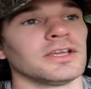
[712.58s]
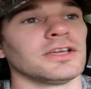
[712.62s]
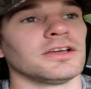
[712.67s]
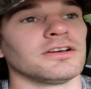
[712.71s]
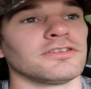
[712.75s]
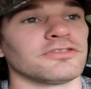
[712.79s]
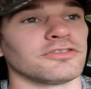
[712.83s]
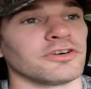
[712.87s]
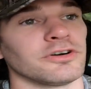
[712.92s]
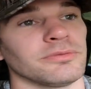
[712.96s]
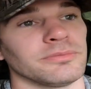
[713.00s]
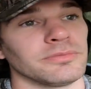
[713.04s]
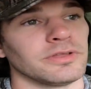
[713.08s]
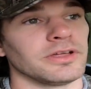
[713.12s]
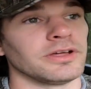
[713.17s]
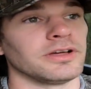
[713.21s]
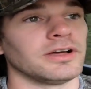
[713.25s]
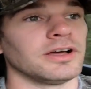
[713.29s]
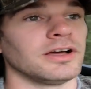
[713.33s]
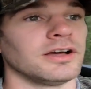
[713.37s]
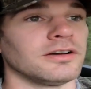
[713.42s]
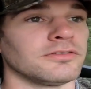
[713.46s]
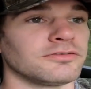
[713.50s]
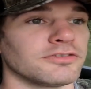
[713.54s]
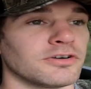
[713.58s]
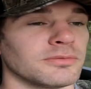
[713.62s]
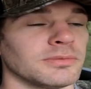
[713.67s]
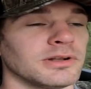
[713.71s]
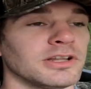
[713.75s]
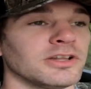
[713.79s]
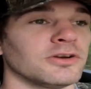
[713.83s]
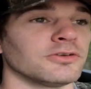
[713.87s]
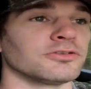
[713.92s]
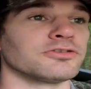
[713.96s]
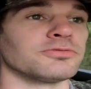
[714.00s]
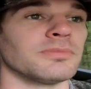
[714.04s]
from a
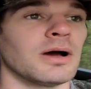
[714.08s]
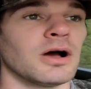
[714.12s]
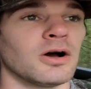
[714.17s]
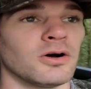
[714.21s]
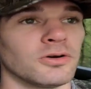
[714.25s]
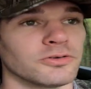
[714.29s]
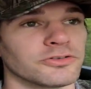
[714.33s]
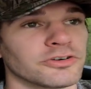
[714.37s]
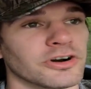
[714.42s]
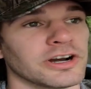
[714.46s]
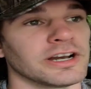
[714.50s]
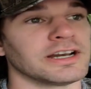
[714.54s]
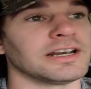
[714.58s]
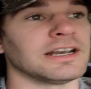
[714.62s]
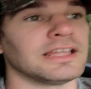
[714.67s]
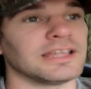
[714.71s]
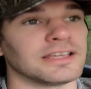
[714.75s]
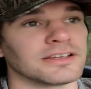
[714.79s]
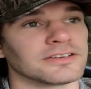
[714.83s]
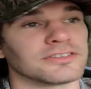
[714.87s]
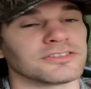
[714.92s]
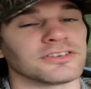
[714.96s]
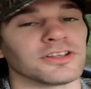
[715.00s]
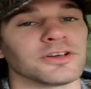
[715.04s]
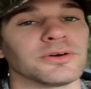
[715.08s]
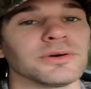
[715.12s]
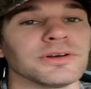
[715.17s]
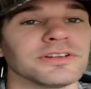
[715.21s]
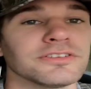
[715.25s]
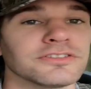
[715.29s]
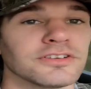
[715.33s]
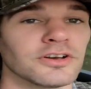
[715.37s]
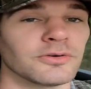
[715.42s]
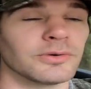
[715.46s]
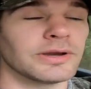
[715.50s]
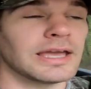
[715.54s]
little small tree next to it.
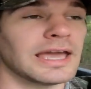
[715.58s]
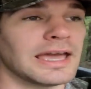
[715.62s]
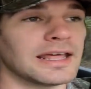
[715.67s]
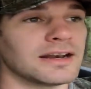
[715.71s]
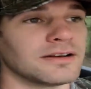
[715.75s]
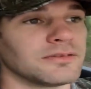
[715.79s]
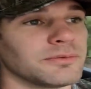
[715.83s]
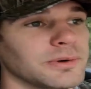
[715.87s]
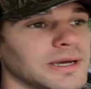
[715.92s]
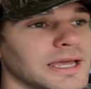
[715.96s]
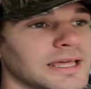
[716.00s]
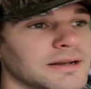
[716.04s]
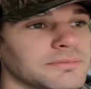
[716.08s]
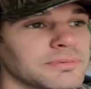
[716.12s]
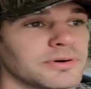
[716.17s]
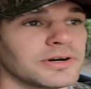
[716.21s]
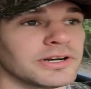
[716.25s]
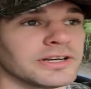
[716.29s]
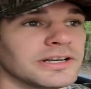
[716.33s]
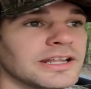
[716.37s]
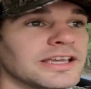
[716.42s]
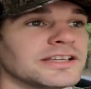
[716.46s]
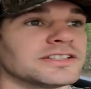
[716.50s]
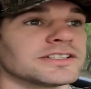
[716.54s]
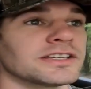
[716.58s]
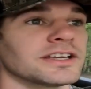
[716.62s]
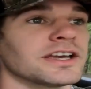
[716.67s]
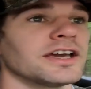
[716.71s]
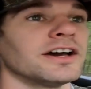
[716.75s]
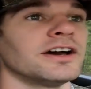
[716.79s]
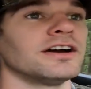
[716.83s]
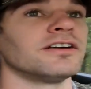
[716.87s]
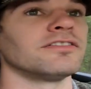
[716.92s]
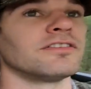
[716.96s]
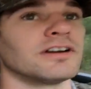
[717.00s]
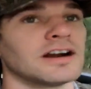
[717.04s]
So we had pretty decent
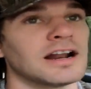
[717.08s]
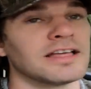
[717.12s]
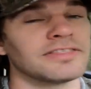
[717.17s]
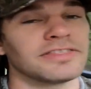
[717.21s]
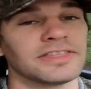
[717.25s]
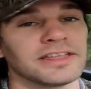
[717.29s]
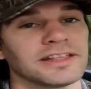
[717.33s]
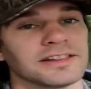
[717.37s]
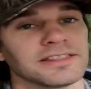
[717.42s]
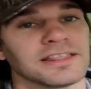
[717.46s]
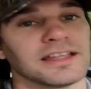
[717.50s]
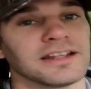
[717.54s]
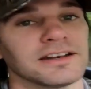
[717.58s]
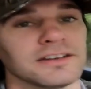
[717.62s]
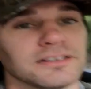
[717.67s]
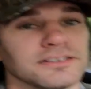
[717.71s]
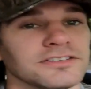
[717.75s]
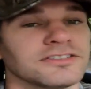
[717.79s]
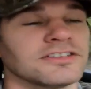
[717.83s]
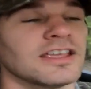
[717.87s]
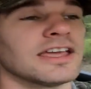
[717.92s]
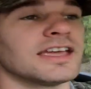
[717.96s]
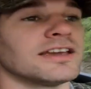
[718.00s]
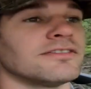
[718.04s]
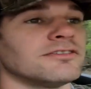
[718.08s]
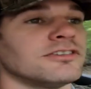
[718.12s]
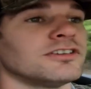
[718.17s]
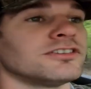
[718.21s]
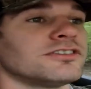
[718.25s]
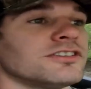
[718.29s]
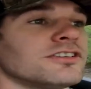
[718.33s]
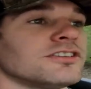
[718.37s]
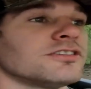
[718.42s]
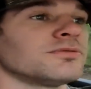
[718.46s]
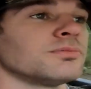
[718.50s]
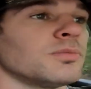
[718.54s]
cover, and I think that saved us
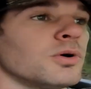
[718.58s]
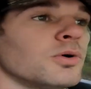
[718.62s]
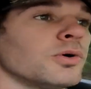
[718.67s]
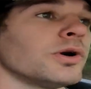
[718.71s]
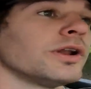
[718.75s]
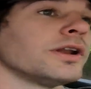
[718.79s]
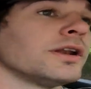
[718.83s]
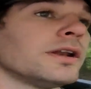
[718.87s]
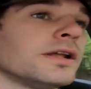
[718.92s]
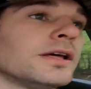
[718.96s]
this morning.